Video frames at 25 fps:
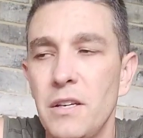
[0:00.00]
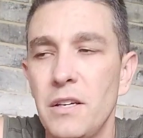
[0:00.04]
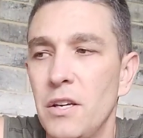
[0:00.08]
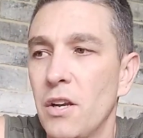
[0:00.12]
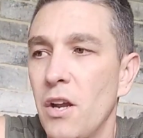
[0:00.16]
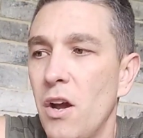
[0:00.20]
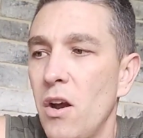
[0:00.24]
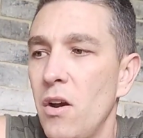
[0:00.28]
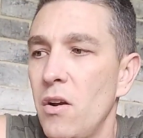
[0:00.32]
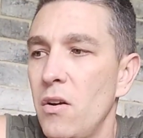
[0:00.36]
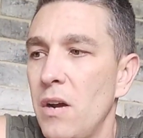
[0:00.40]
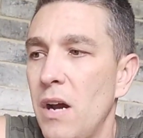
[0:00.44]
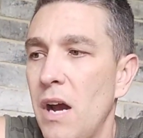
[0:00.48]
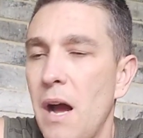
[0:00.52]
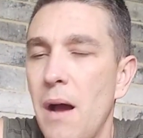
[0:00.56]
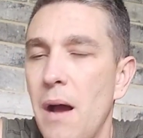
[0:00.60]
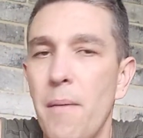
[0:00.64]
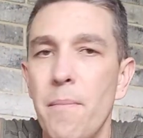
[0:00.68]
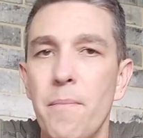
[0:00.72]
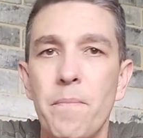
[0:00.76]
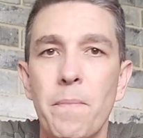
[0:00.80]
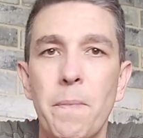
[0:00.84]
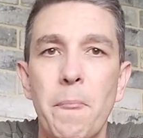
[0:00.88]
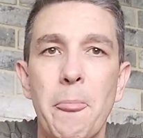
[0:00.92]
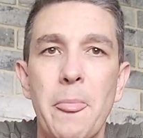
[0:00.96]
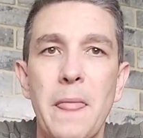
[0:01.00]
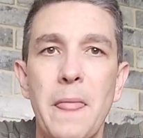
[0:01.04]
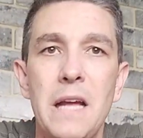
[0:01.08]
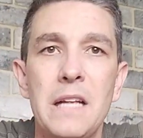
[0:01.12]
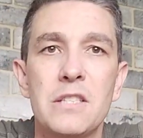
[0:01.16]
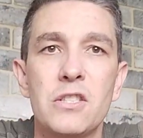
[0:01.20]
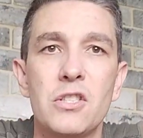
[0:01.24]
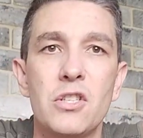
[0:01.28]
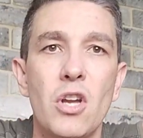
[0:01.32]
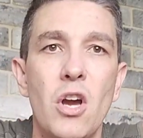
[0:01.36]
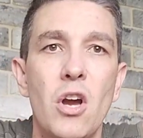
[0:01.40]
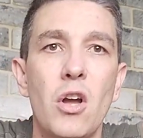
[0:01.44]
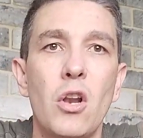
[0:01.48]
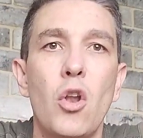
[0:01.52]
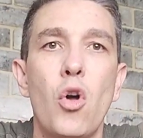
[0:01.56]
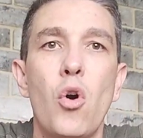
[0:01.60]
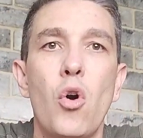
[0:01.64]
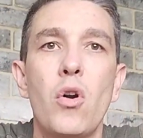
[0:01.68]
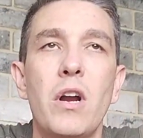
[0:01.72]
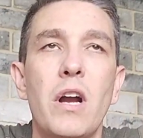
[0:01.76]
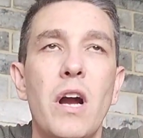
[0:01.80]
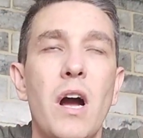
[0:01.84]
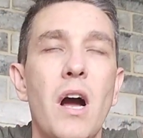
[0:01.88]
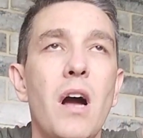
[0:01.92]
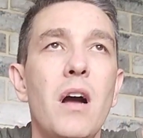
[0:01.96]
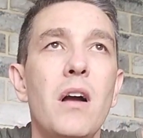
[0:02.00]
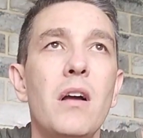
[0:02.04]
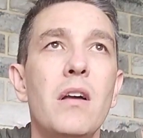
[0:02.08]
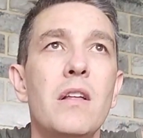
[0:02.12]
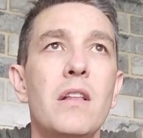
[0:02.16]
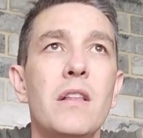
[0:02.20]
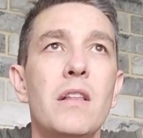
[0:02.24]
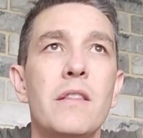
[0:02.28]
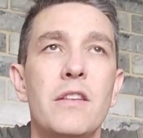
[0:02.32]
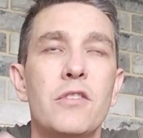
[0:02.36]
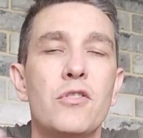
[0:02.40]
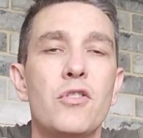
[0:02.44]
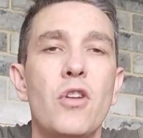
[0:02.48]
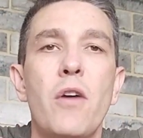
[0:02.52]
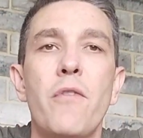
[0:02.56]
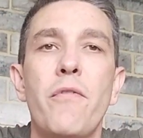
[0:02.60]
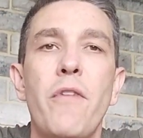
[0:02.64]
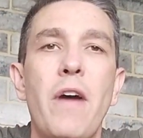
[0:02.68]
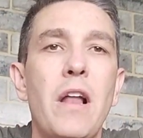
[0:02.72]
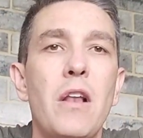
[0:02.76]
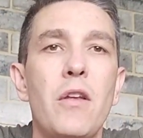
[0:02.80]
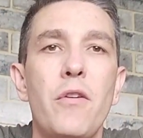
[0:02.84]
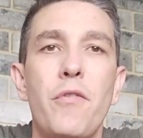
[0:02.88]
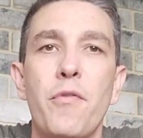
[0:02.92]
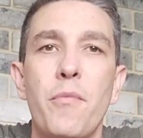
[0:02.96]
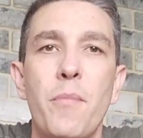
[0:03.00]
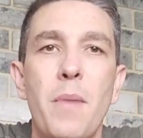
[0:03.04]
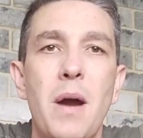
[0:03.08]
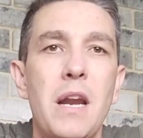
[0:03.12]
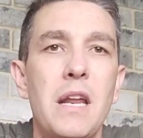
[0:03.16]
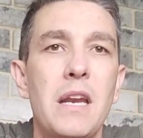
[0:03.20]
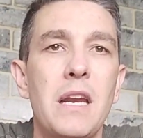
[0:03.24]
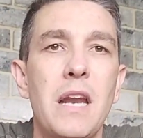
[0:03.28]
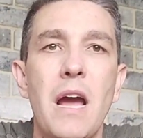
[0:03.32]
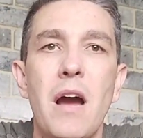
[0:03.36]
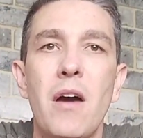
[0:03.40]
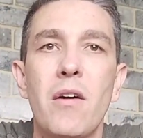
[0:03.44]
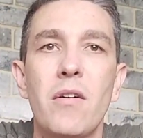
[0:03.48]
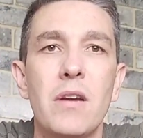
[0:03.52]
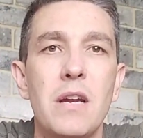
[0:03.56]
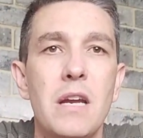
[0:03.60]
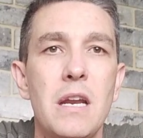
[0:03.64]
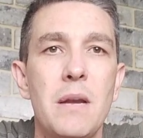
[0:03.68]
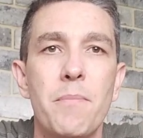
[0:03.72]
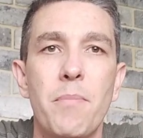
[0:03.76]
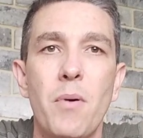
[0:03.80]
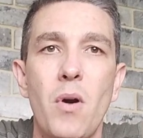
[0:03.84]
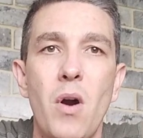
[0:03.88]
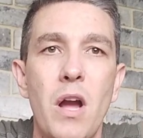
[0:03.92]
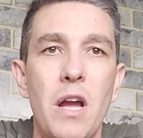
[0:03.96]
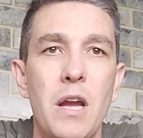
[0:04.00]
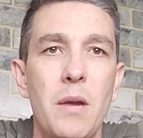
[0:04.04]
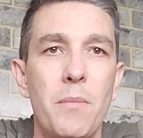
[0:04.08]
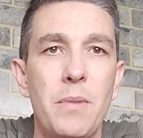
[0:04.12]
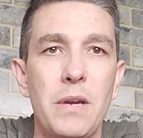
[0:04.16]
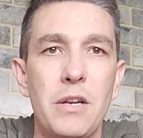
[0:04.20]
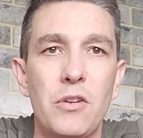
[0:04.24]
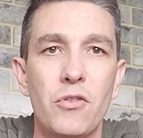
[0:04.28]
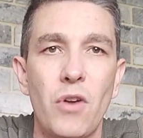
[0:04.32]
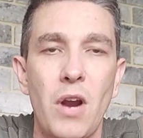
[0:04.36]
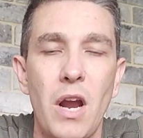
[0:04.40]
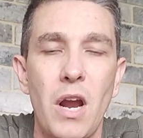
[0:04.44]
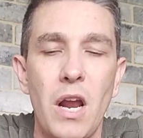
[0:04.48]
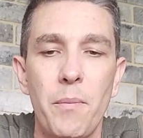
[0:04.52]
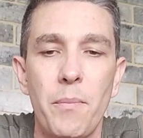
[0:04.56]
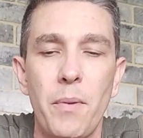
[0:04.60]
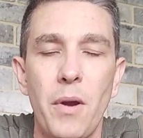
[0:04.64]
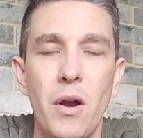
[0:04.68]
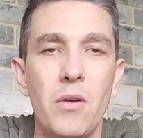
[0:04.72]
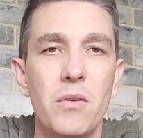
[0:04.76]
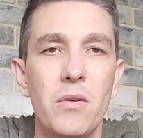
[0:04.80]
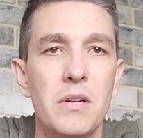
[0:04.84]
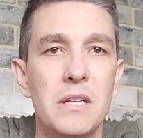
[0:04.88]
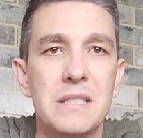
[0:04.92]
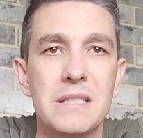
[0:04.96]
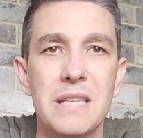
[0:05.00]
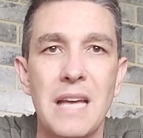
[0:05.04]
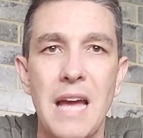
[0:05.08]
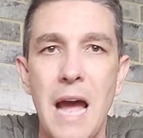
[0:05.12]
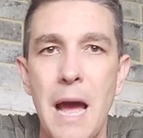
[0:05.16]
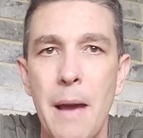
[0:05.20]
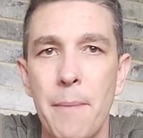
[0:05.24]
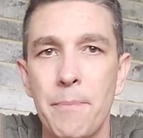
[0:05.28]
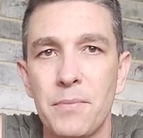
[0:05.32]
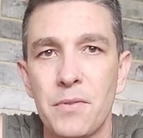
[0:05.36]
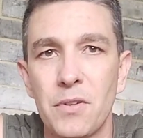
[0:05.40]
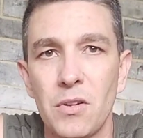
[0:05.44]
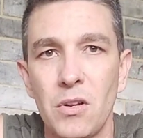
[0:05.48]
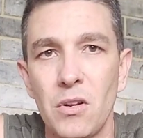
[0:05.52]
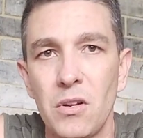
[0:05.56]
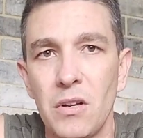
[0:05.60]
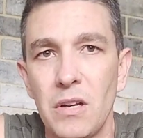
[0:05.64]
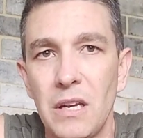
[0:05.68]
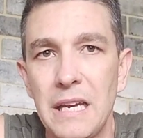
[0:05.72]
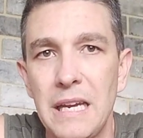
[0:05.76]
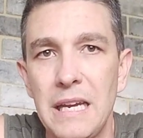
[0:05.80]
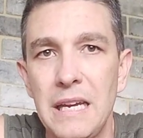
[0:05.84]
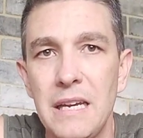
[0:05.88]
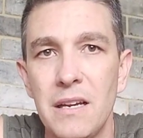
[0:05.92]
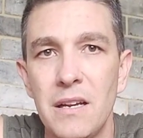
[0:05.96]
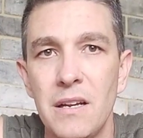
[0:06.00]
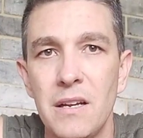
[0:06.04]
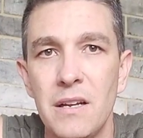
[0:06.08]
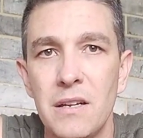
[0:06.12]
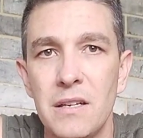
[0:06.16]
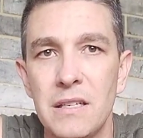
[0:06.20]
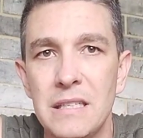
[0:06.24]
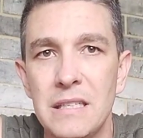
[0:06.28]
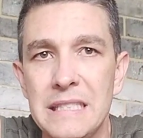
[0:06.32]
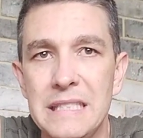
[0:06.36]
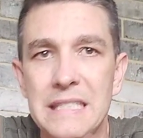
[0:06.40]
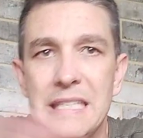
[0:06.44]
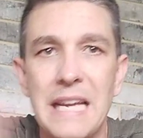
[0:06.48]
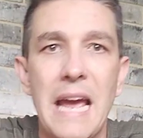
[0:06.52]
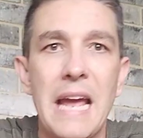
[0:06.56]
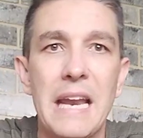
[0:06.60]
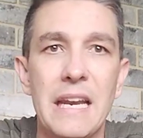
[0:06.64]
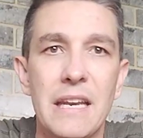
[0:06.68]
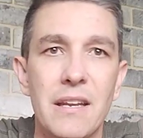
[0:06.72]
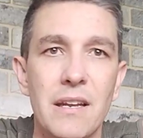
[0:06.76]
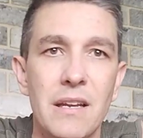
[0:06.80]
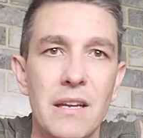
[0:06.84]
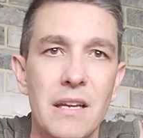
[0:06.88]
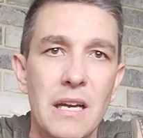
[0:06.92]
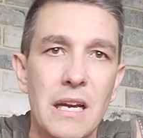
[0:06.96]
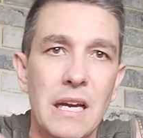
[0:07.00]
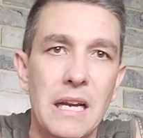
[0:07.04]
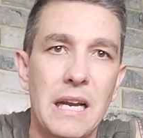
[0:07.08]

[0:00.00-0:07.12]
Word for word: You know, um, it's no longer, there's no value for money now in buying a big trailer boat. It's absolutely dead.